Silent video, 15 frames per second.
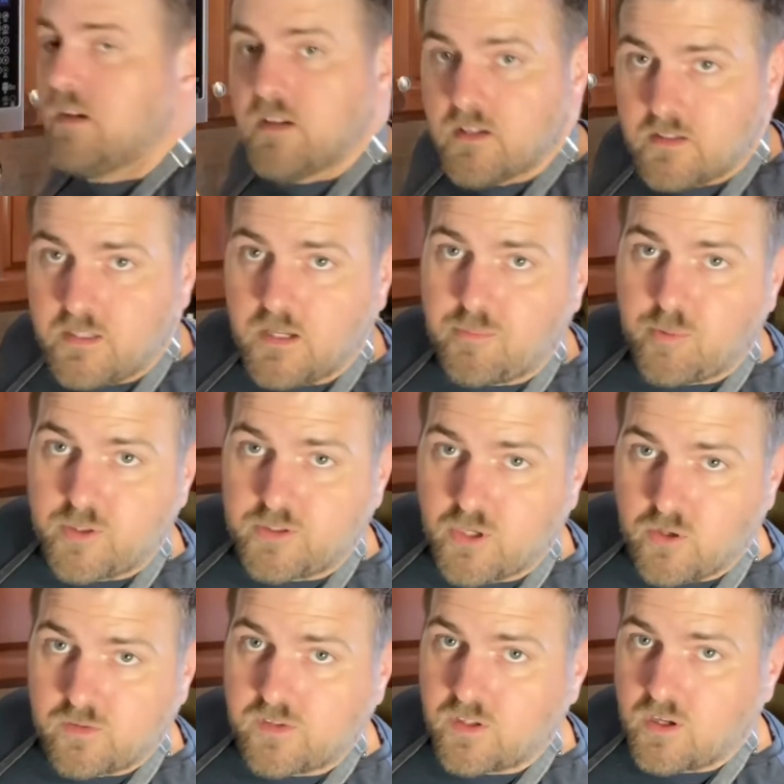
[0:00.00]
The tip when
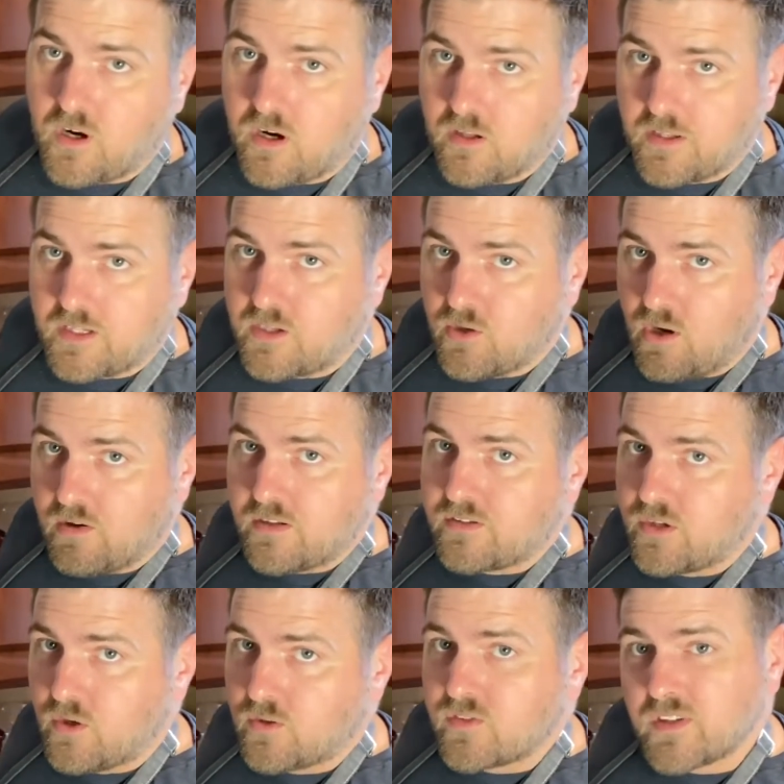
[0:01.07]
toasting garlic, you always
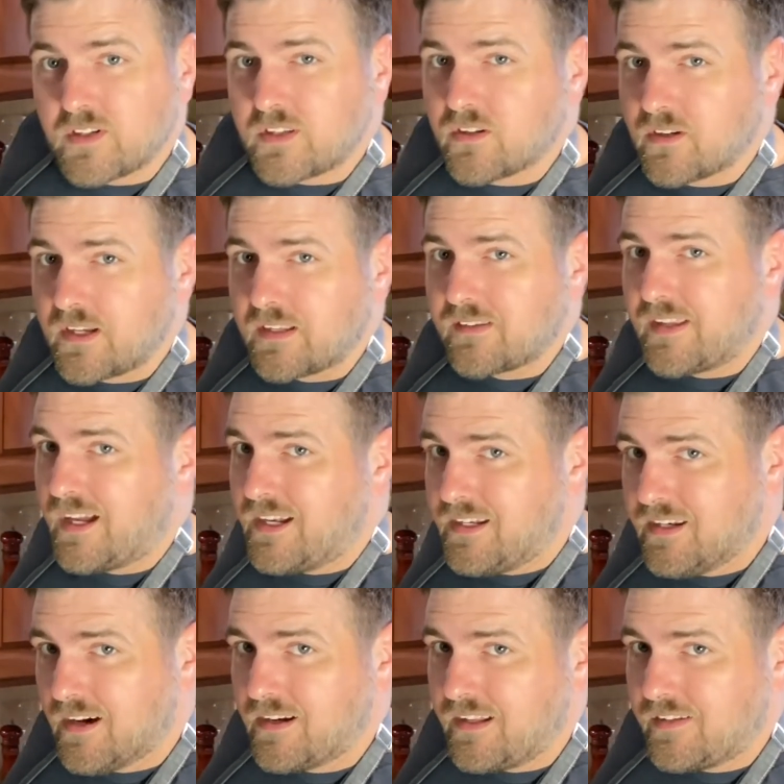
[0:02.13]
toast it until it gets that
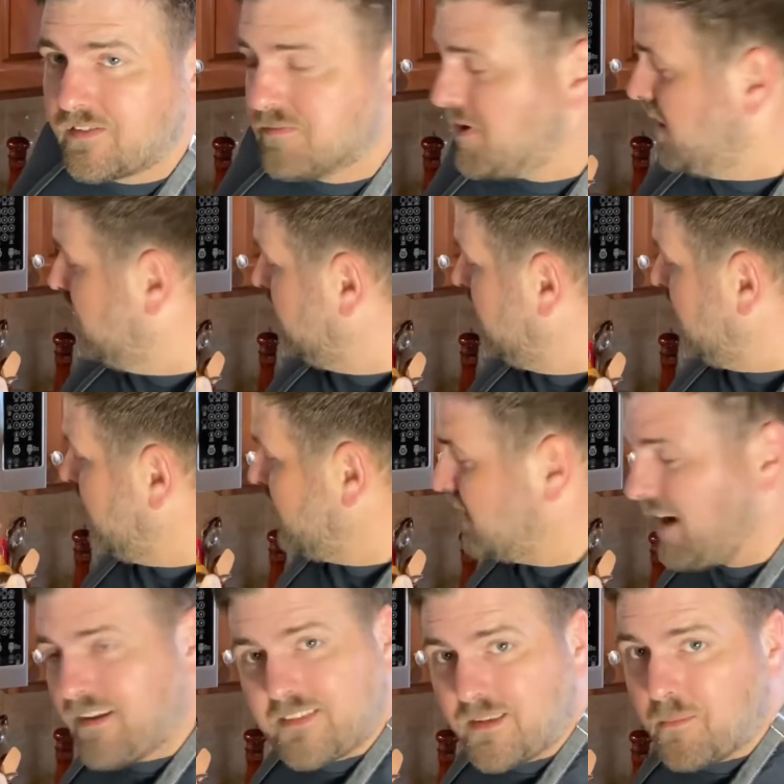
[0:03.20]
nutty smell.
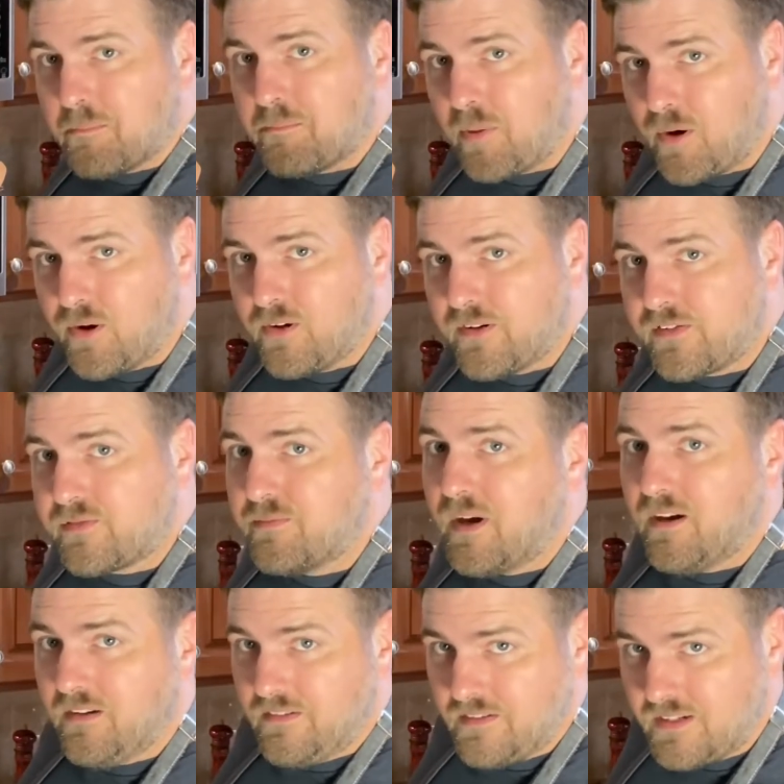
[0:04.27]
Not the burned
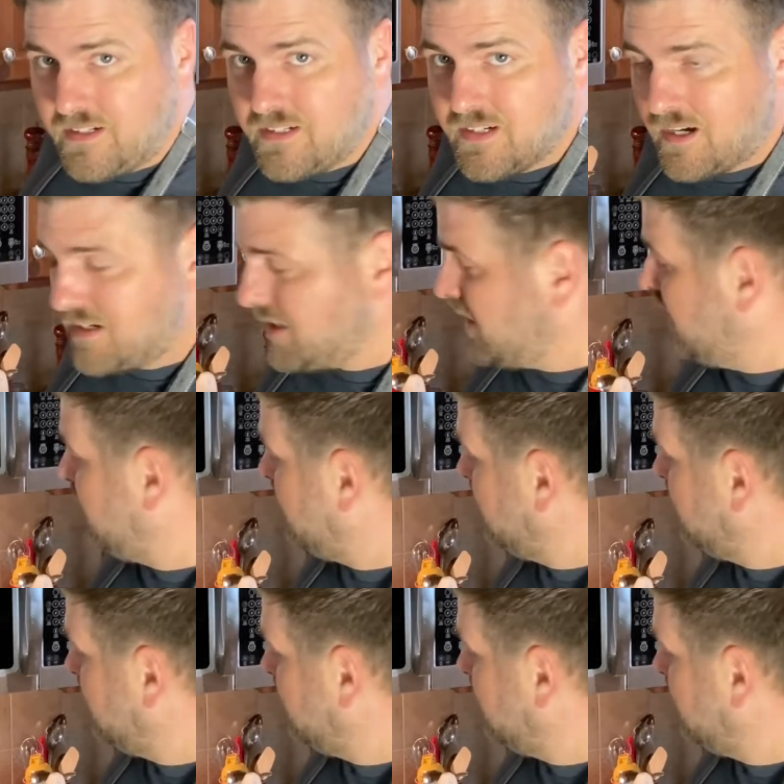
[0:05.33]
smell, nutty.